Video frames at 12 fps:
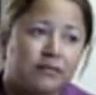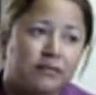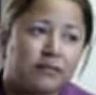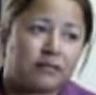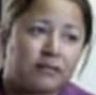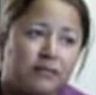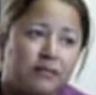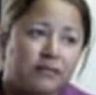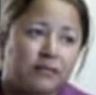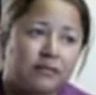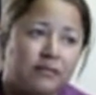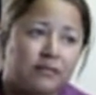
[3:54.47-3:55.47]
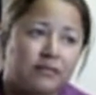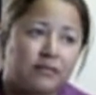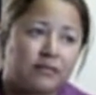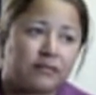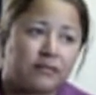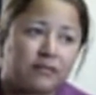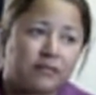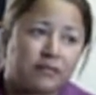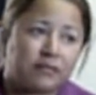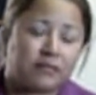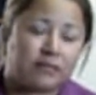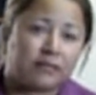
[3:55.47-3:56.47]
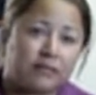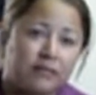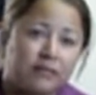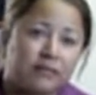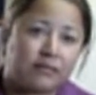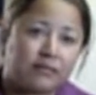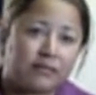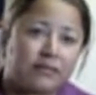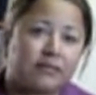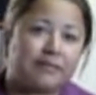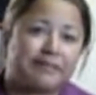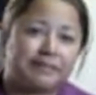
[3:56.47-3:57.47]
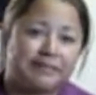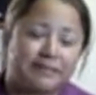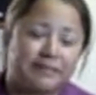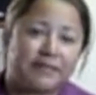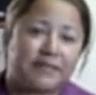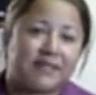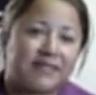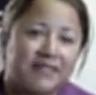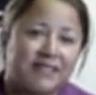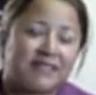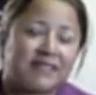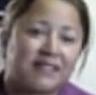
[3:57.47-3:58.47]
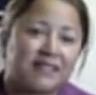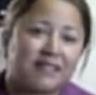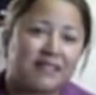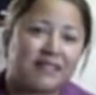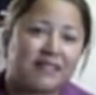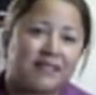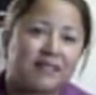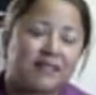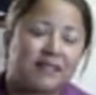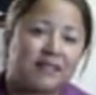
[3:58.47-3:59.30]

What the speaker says: This person isn't speaking.